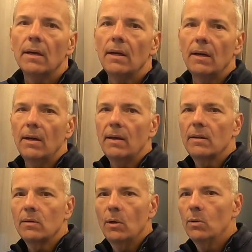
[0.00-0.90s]

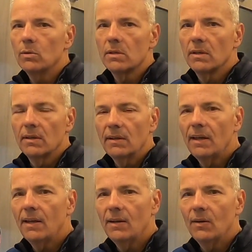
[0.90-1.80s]
Lowe's
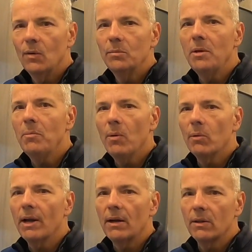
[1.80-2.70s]
and Home Depot
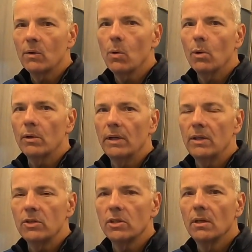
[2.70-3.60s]
were out of the
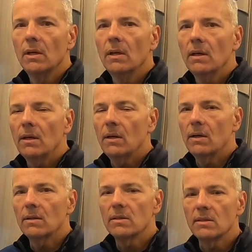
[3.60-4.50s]
1/4-inch
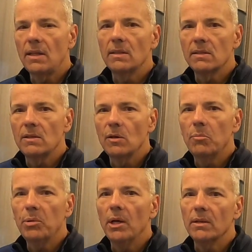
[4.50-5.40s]
stainless steel
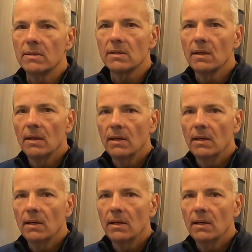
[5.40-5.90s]
plugs